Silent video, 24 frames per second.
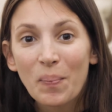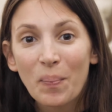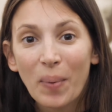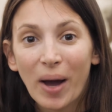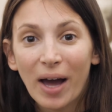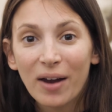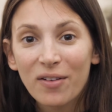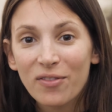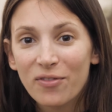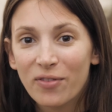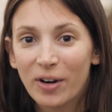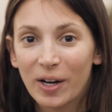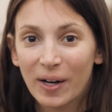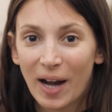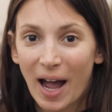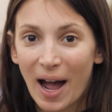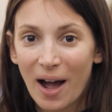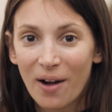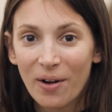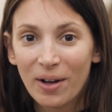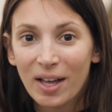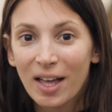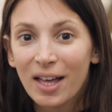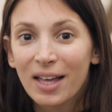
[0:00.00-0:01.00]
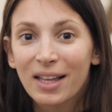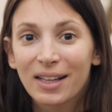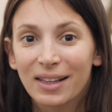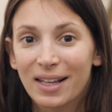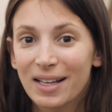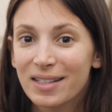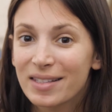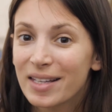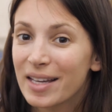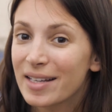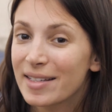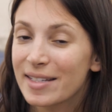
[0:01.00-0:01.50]
But for now,
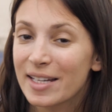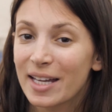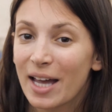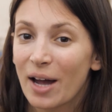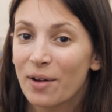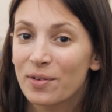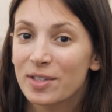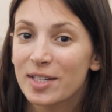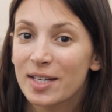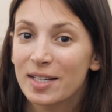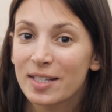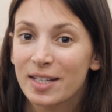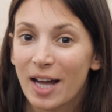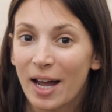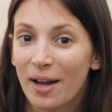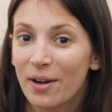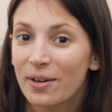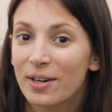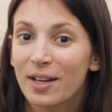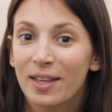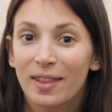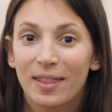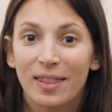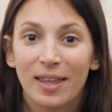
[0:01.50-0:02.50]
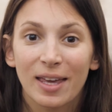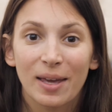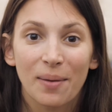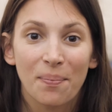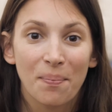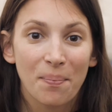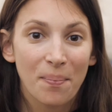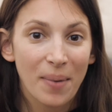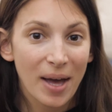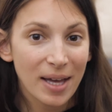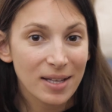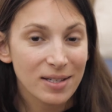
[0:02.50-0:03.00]
let's get to counting down the
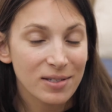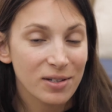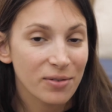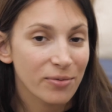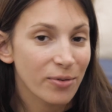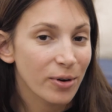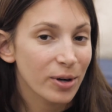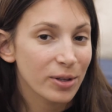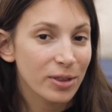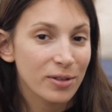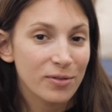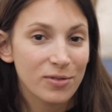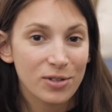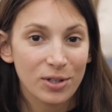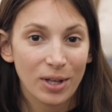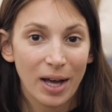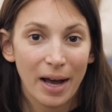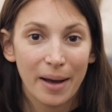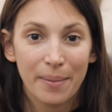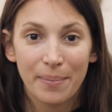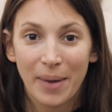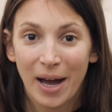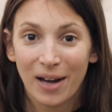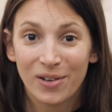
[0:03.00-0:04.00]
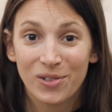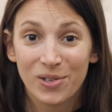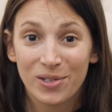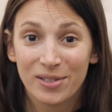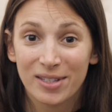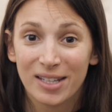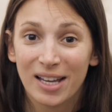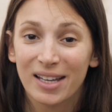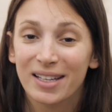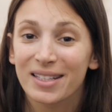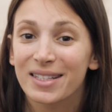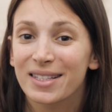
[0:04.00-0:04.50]
best 4th of July mattress
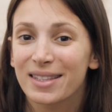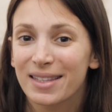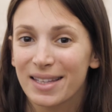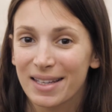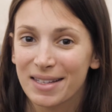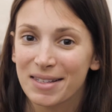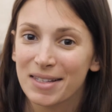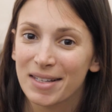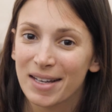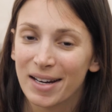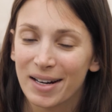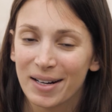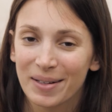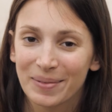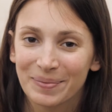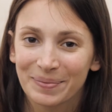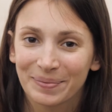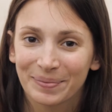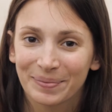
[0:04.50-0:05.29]
sales this year.